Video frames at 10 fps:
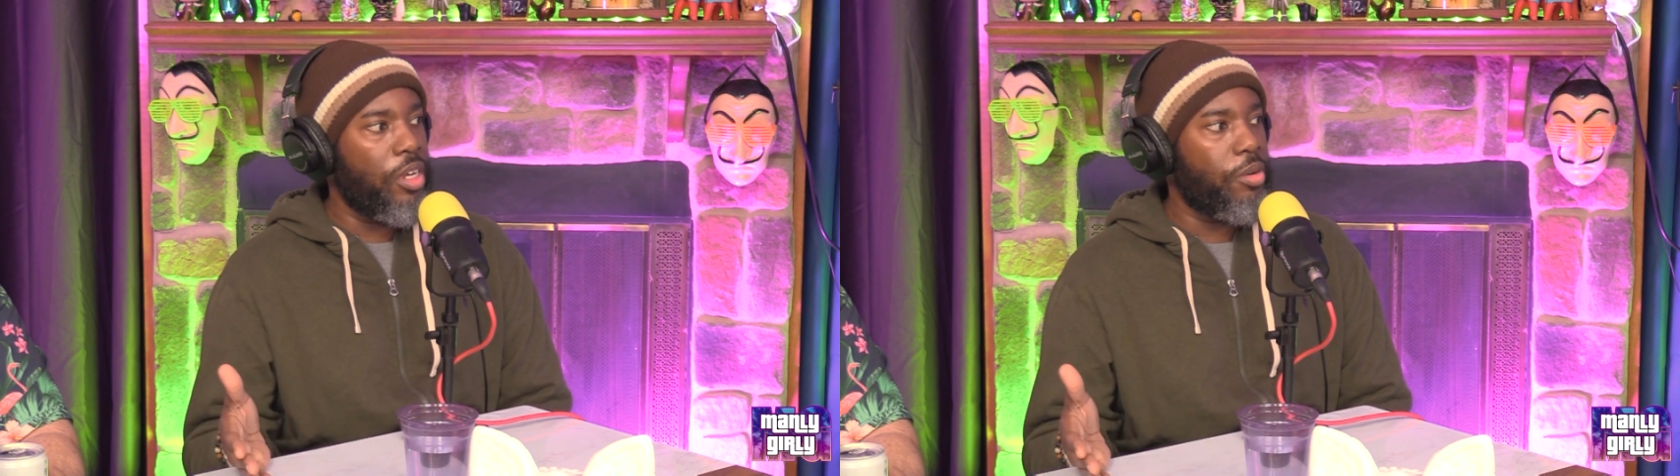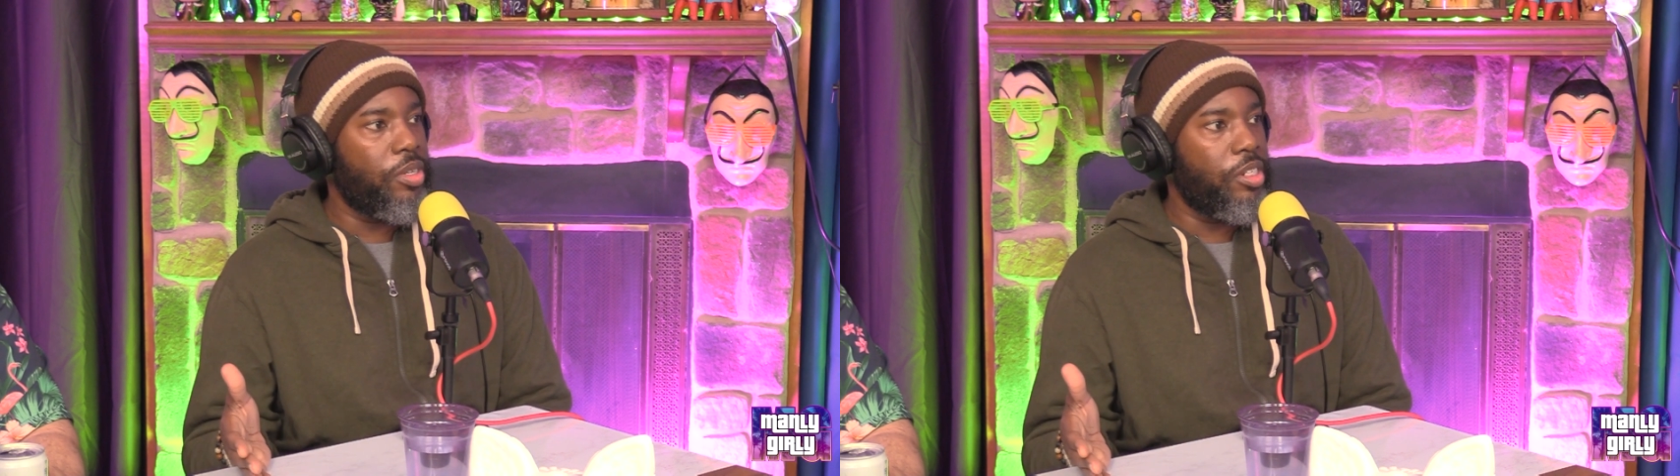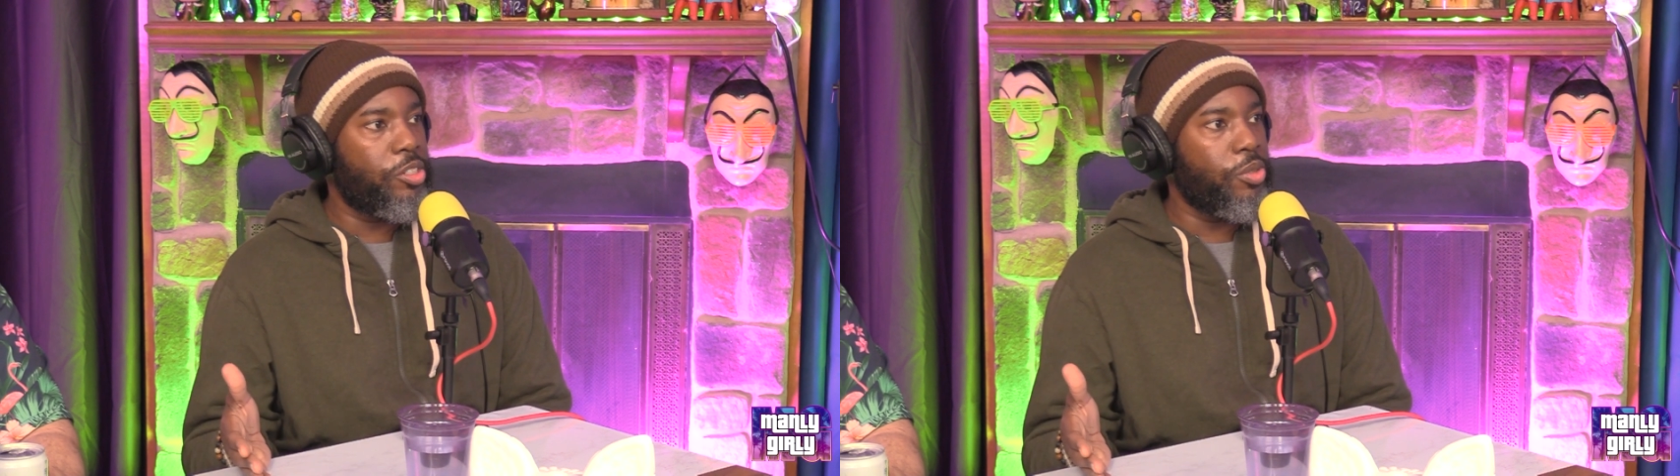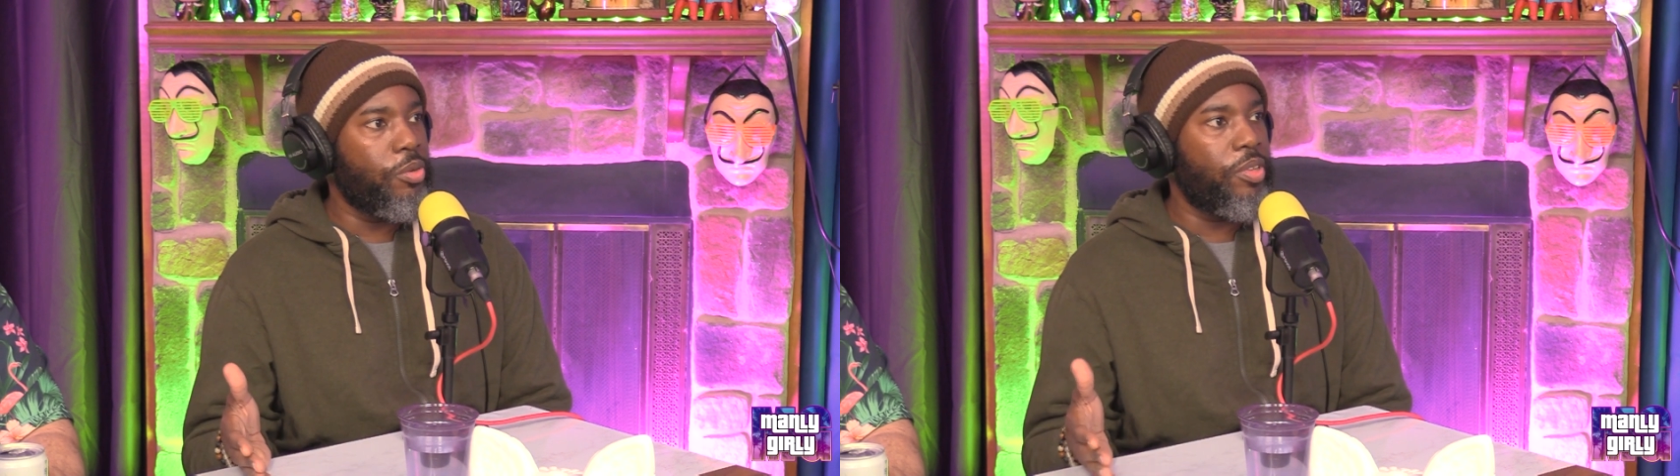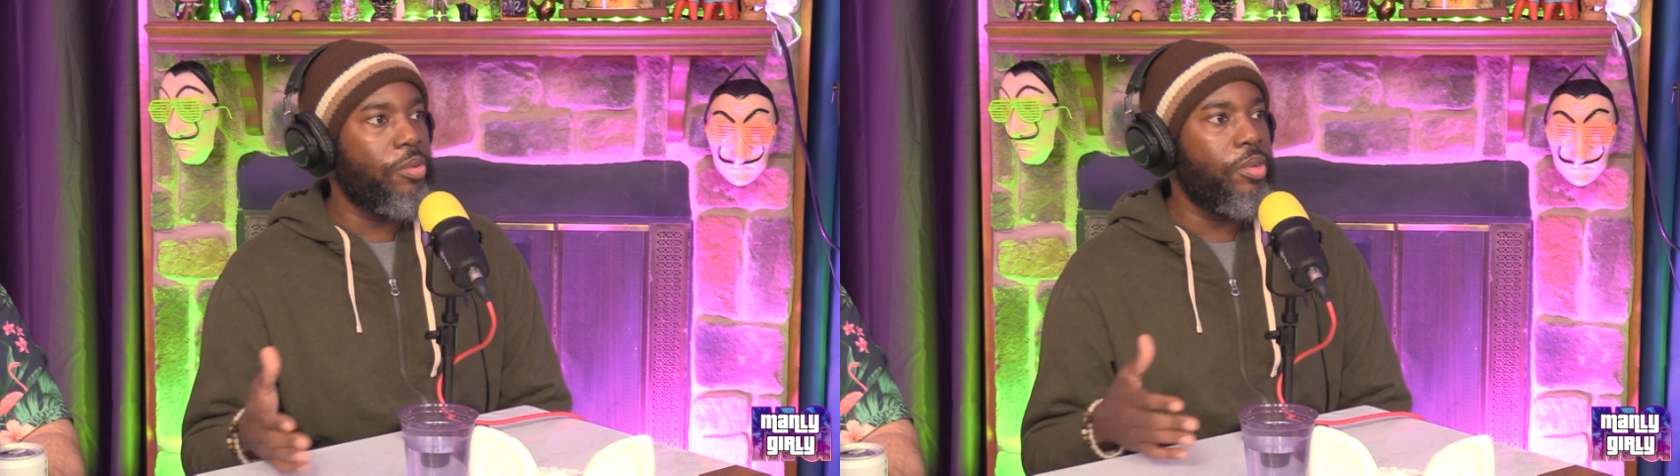hearing the
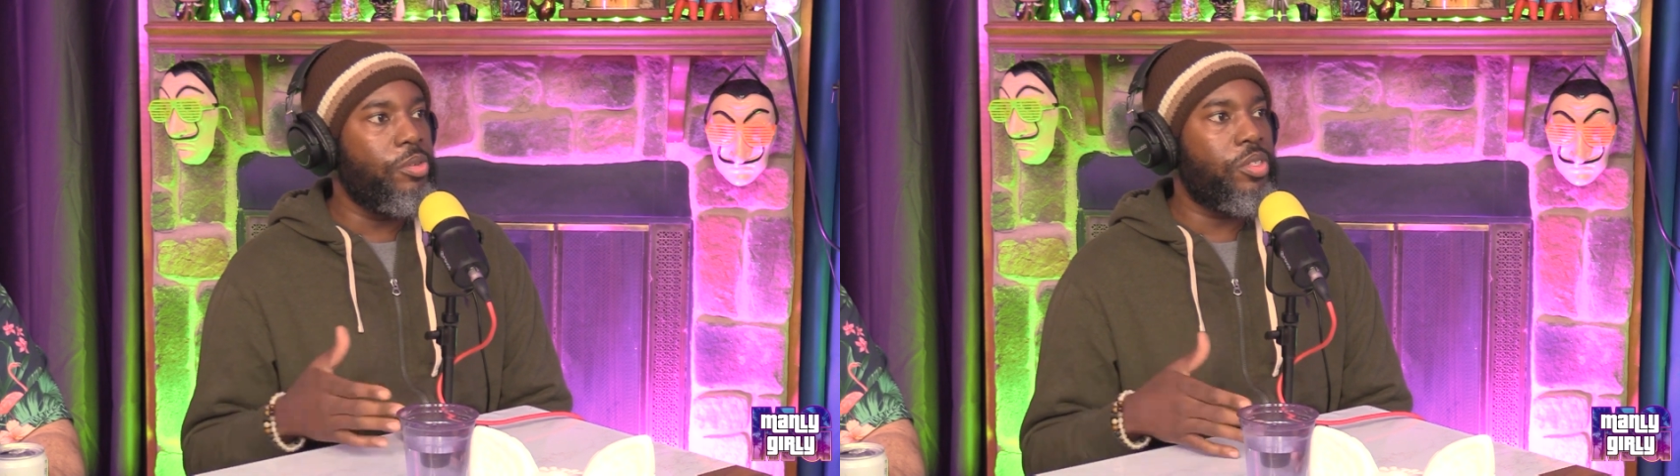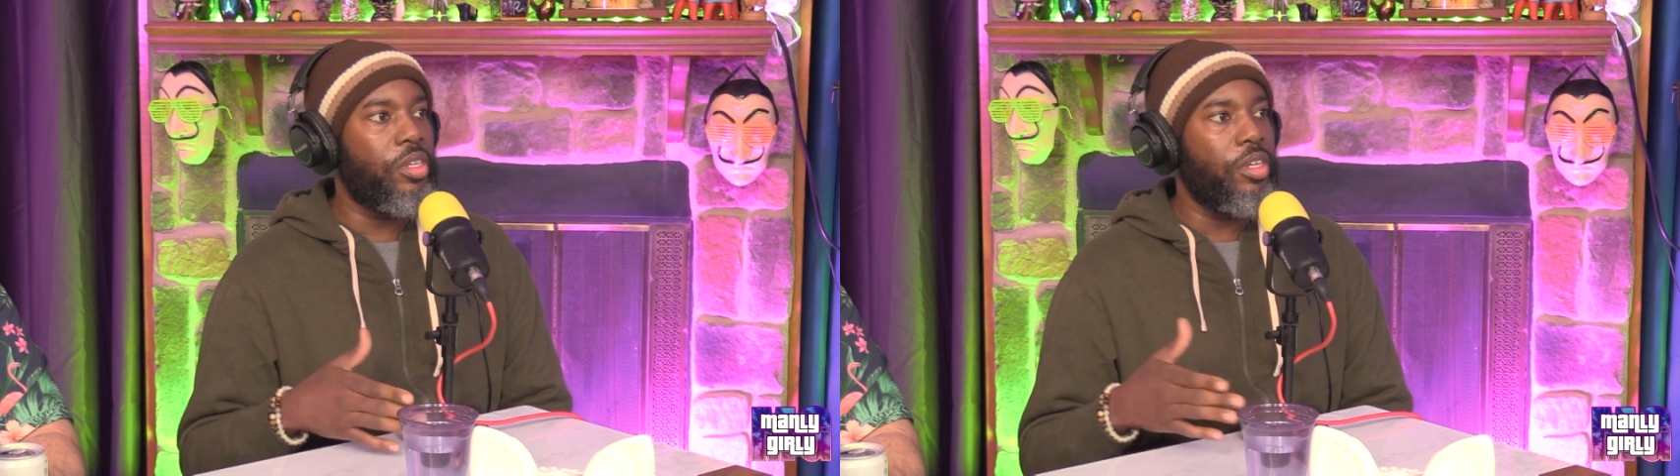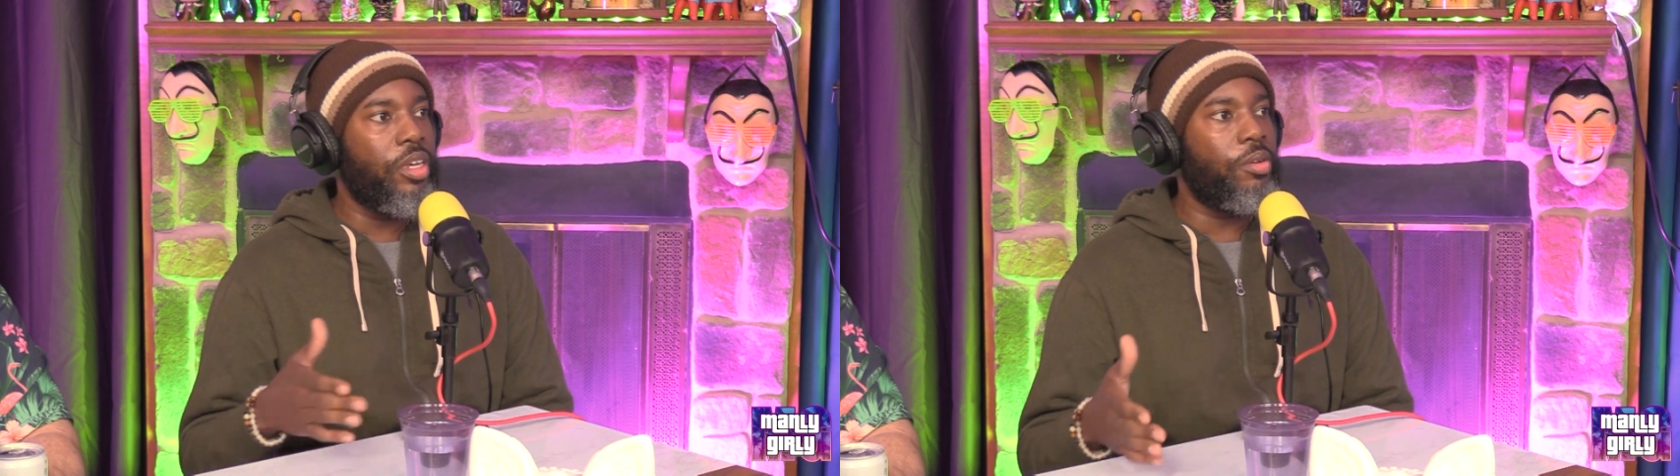truth. They were used to hearing.